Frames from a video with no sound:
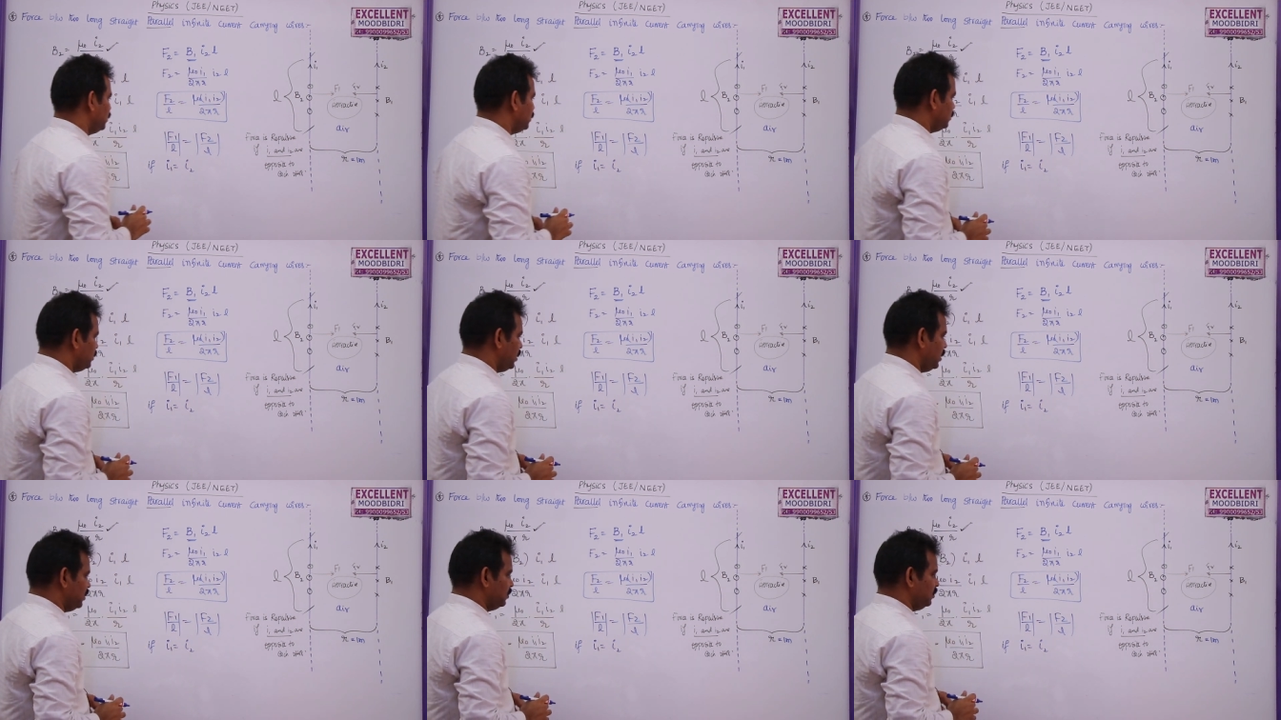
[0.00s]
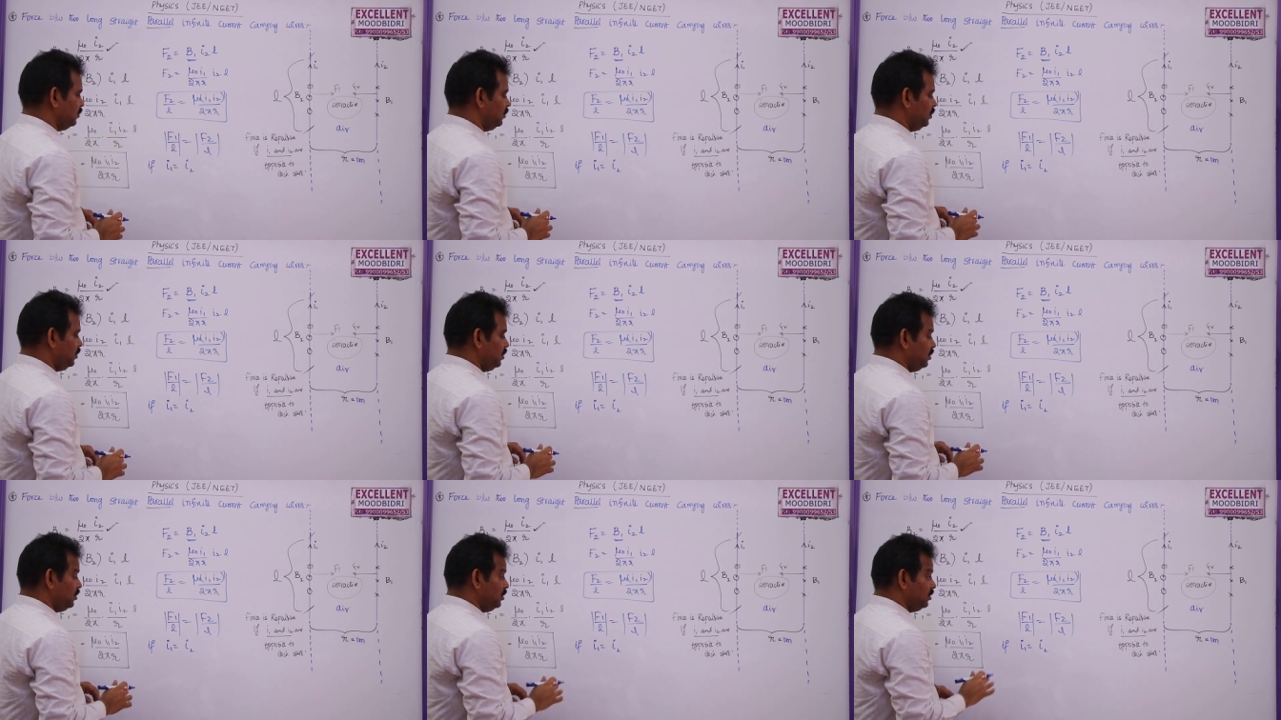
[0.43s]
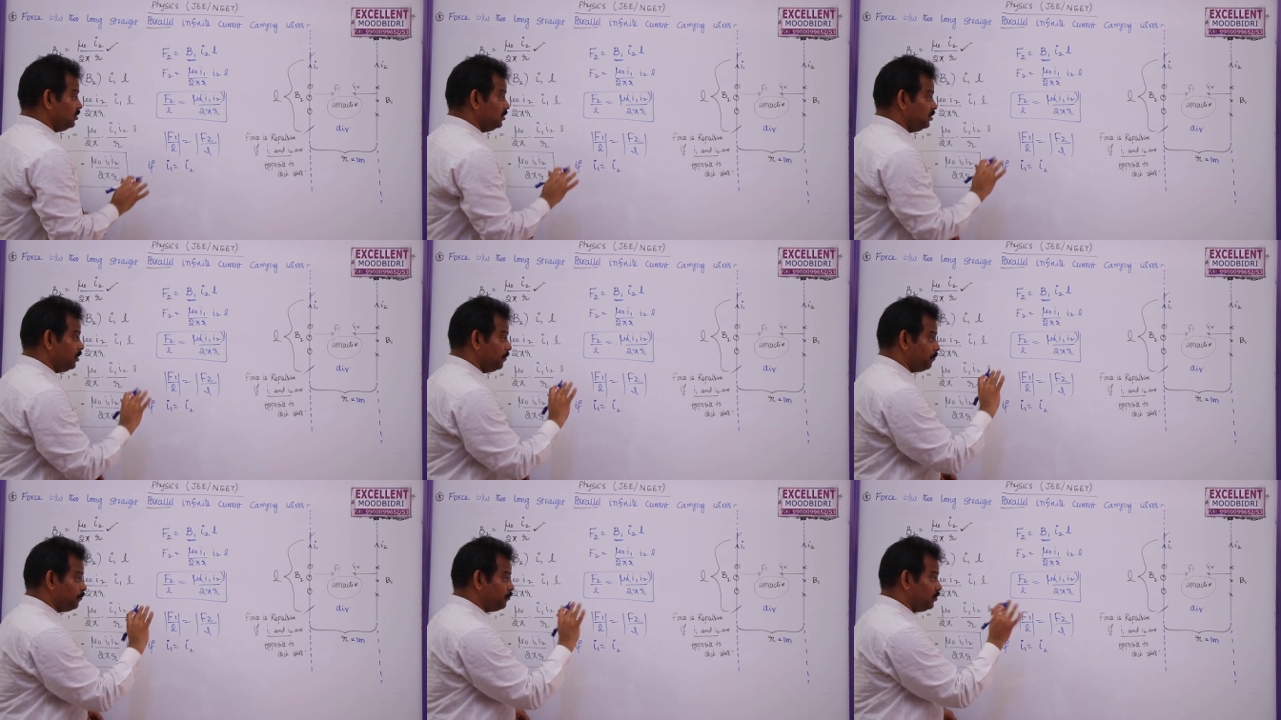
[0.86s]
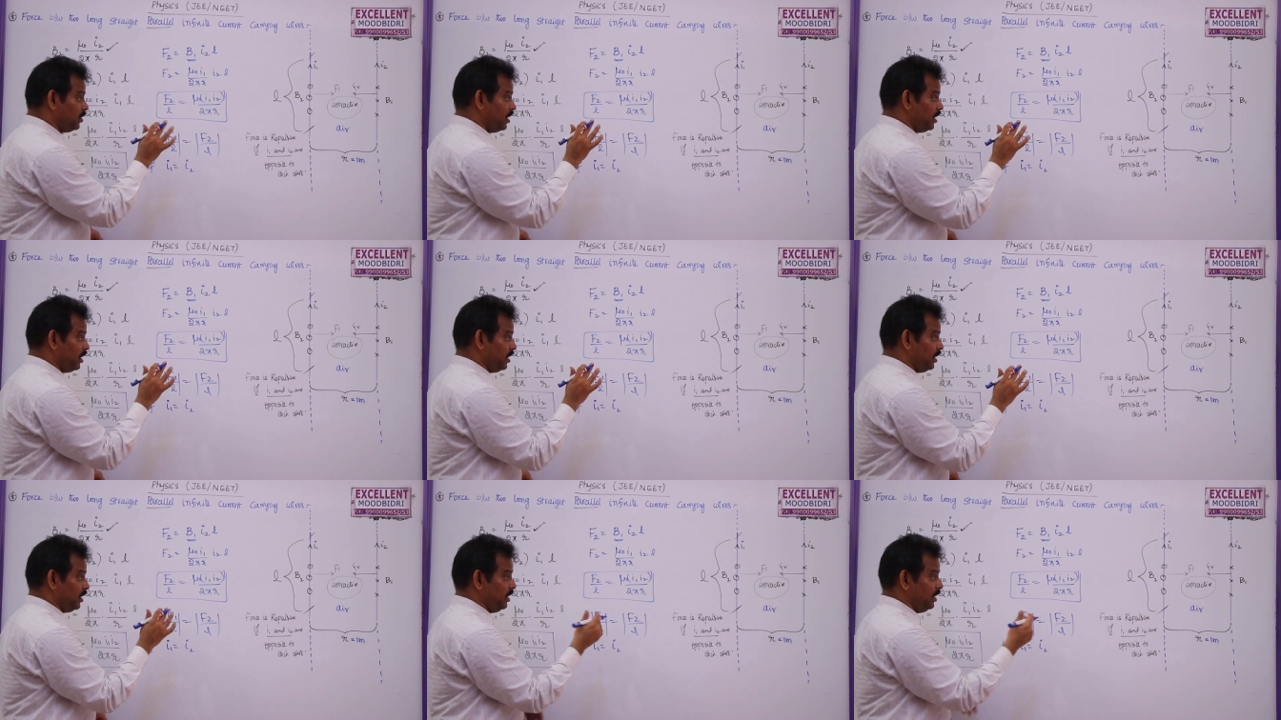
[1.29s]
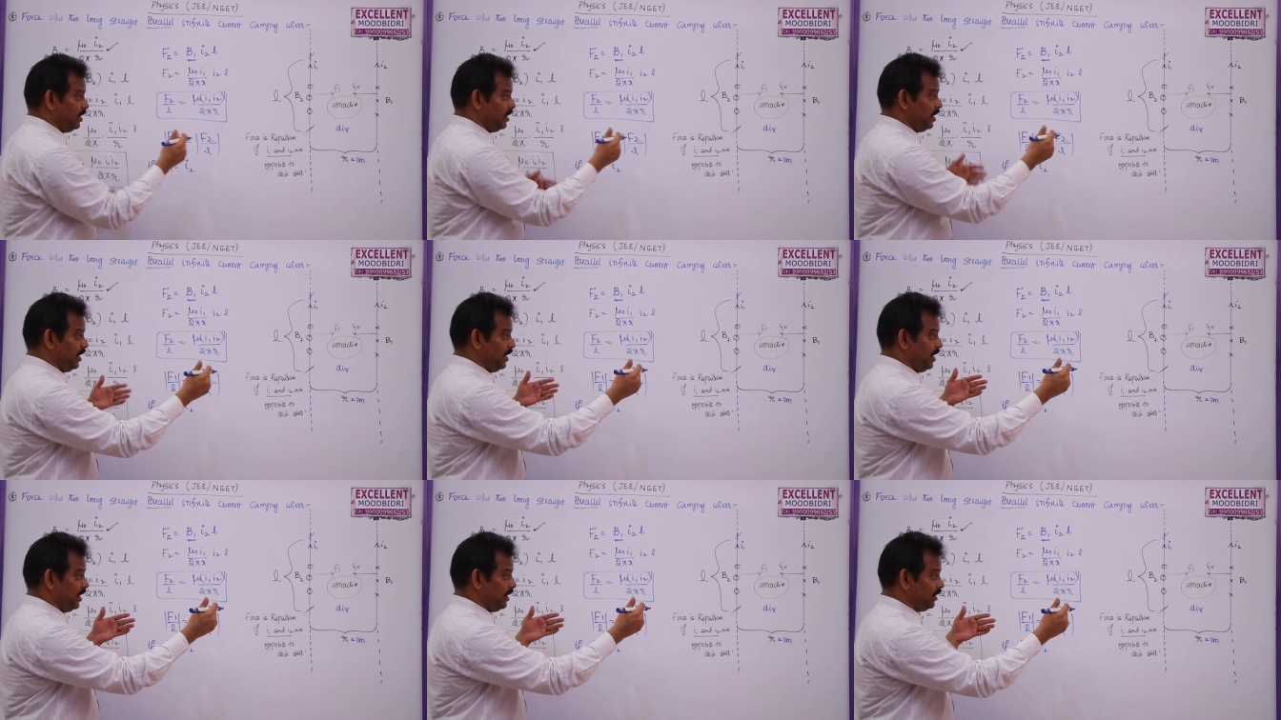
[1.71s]
then if they
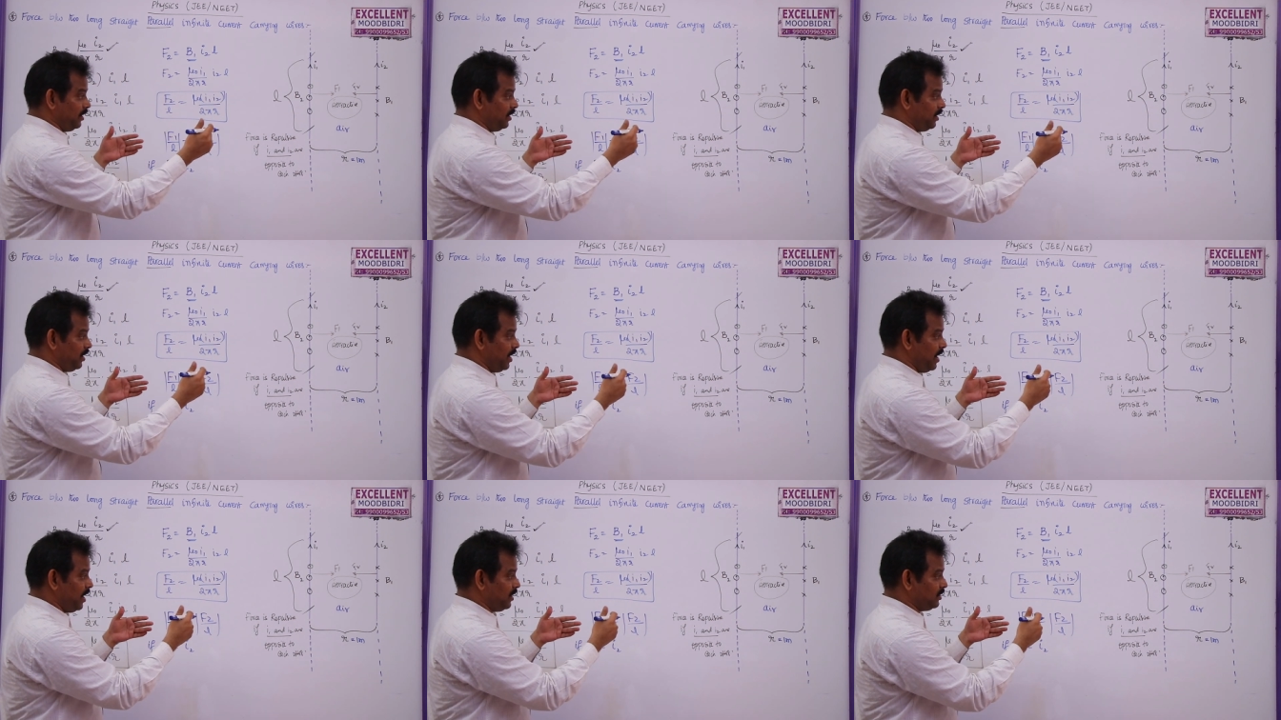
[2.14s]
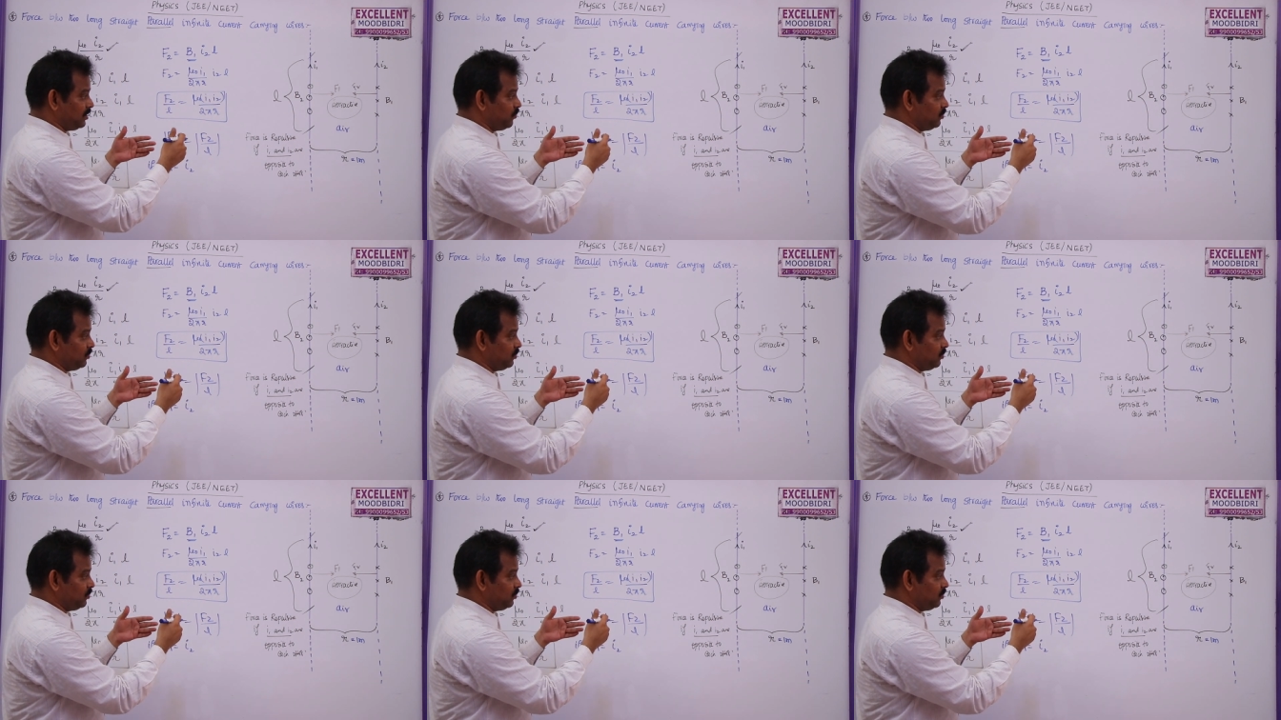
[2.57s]
attract